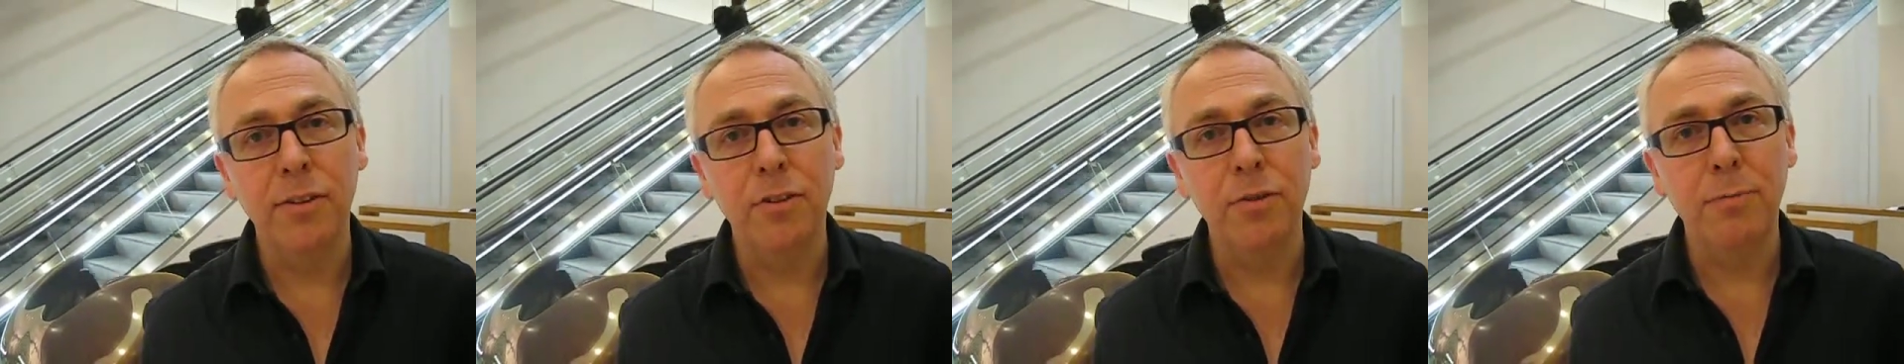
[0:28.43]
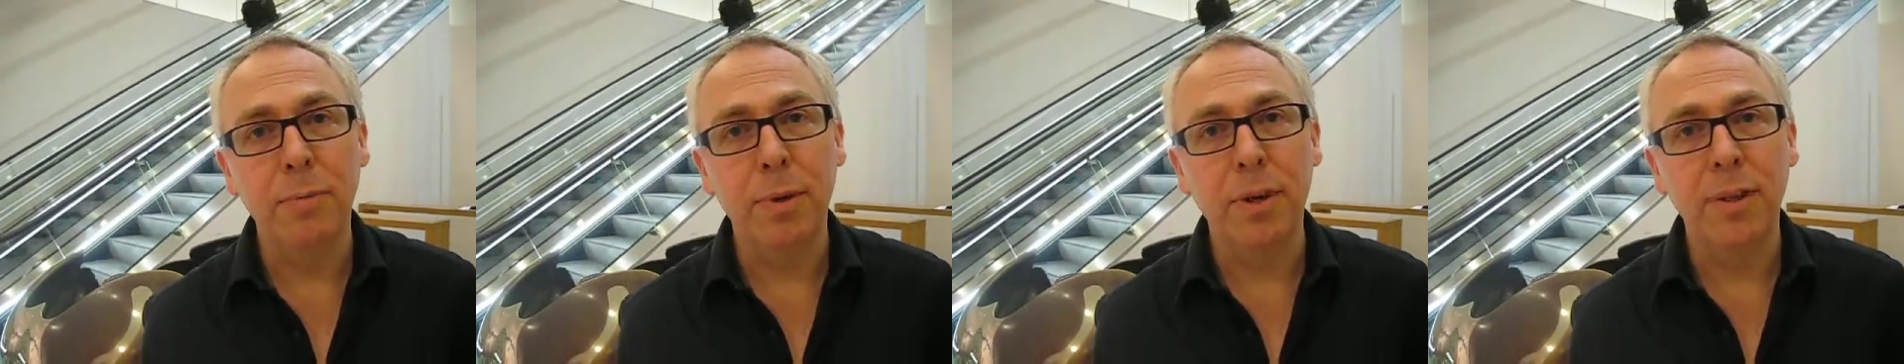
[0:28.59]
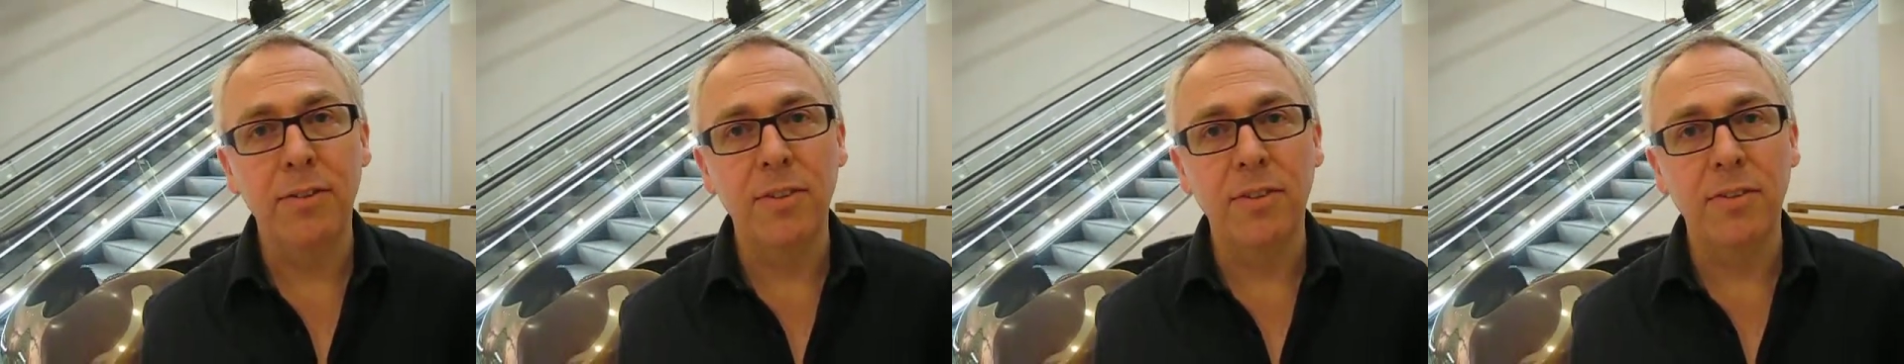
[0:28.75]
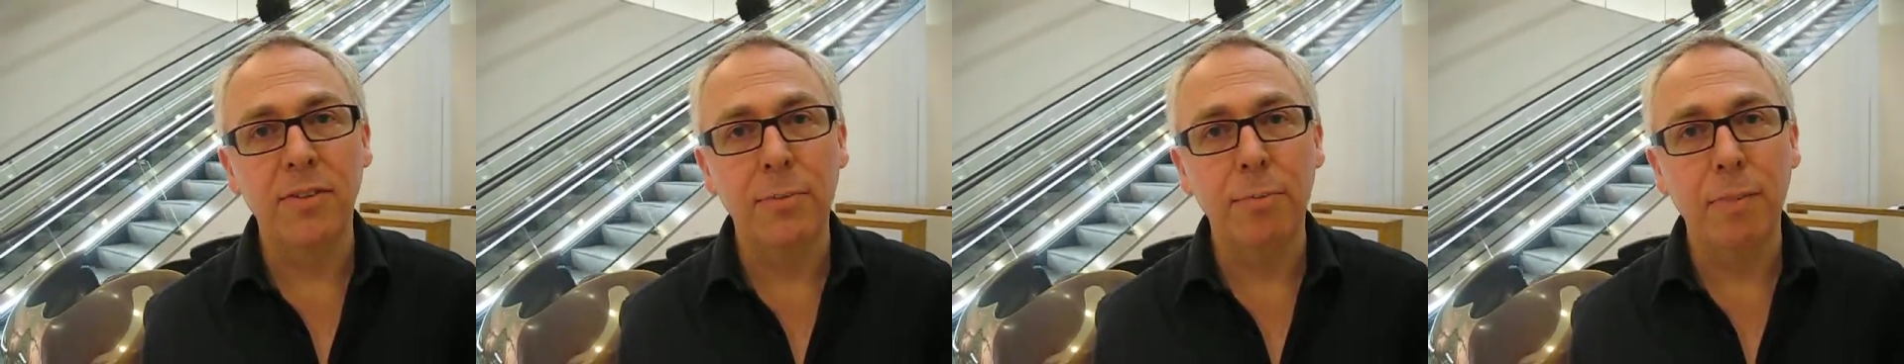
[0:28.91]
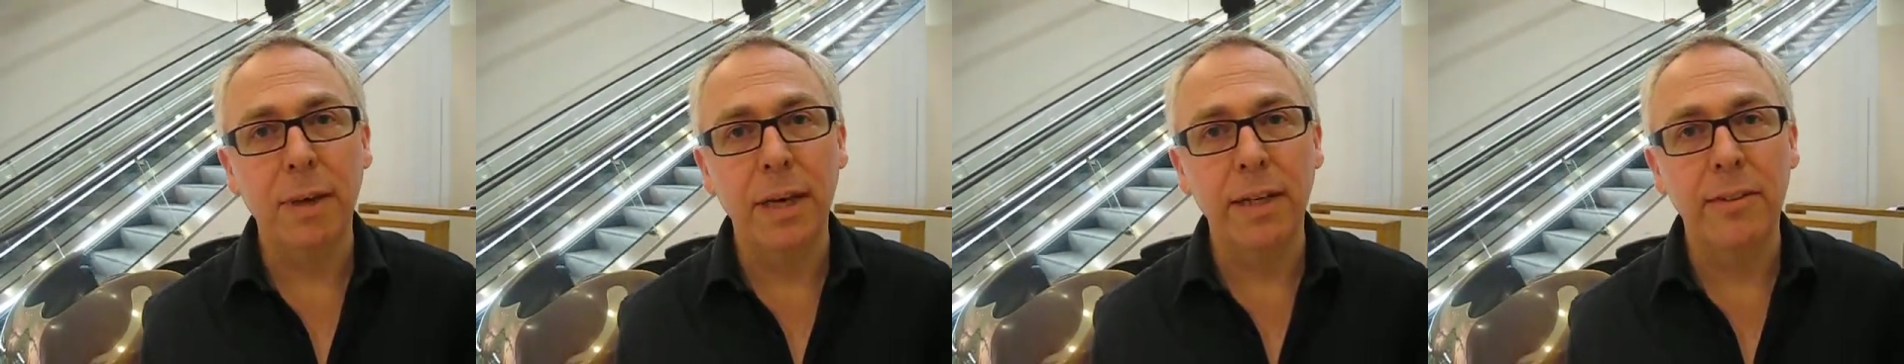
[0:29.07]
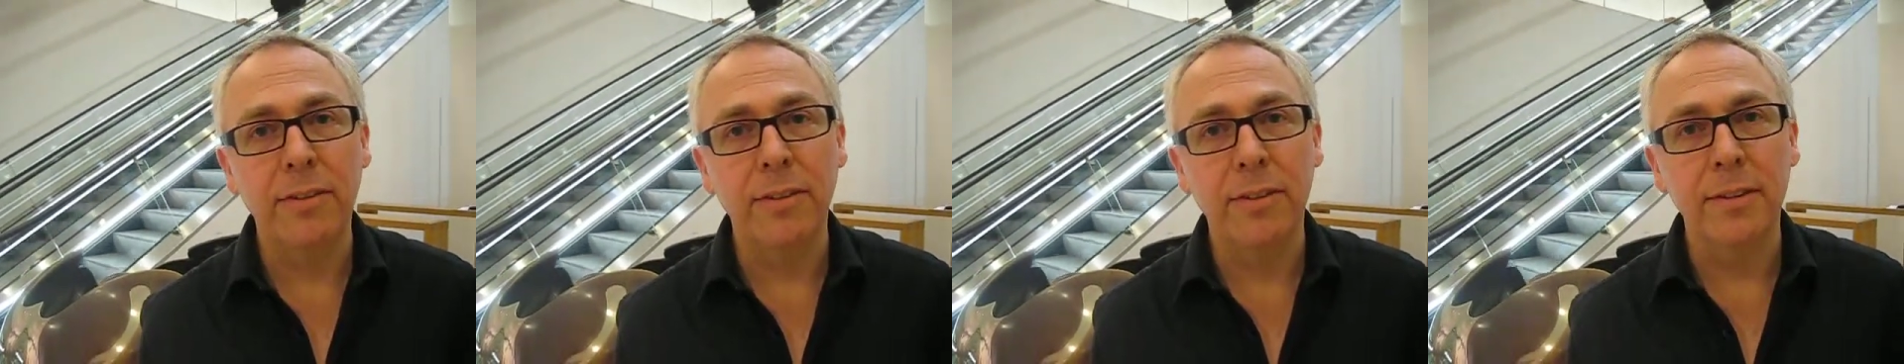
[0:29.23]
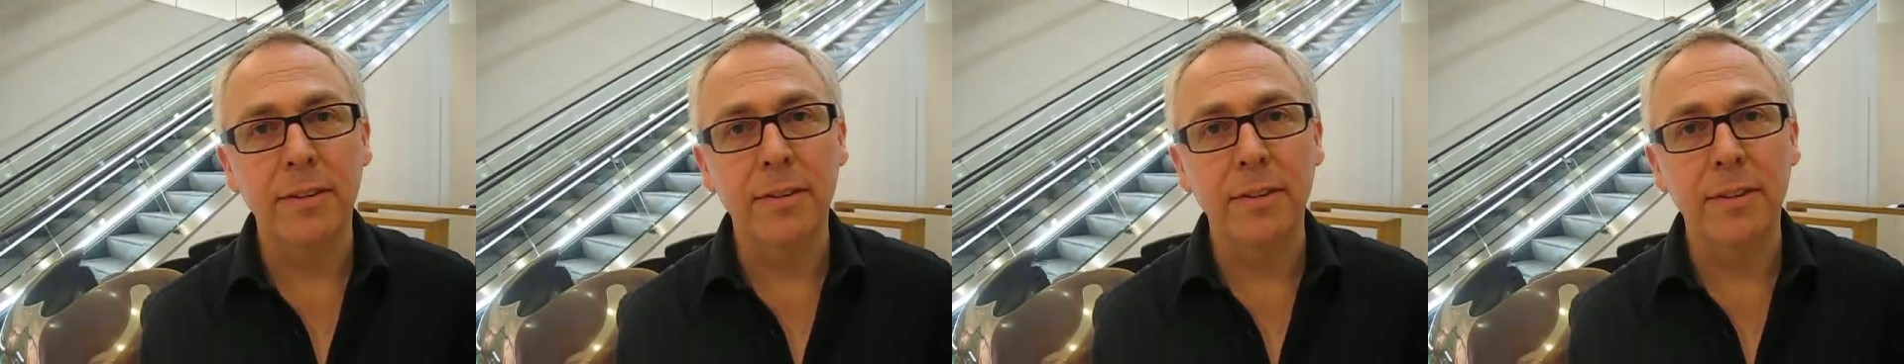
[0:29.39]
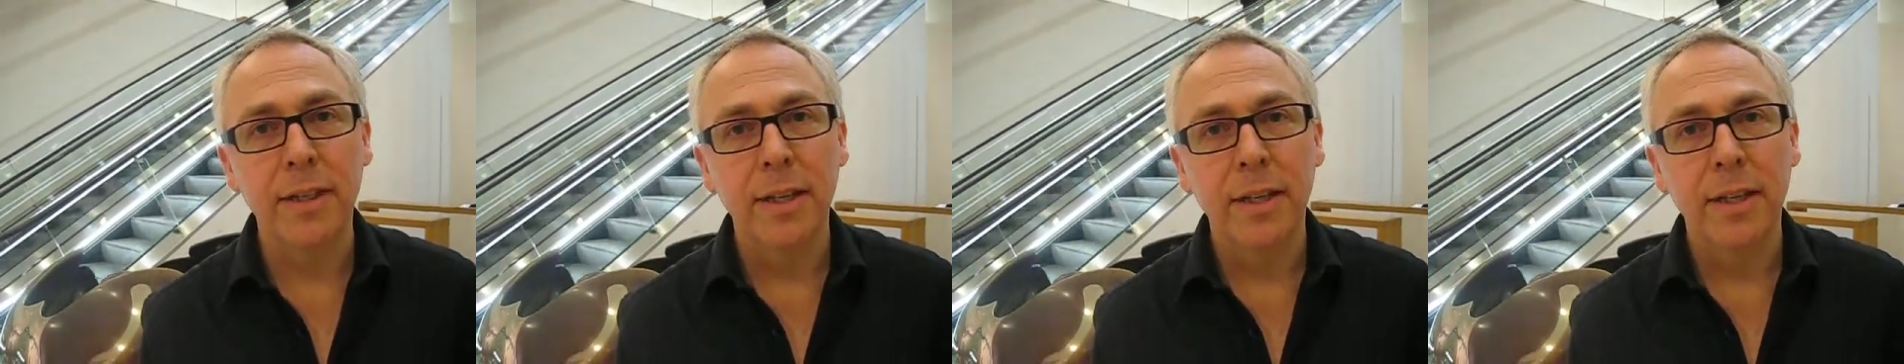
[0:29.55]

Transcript: who've participated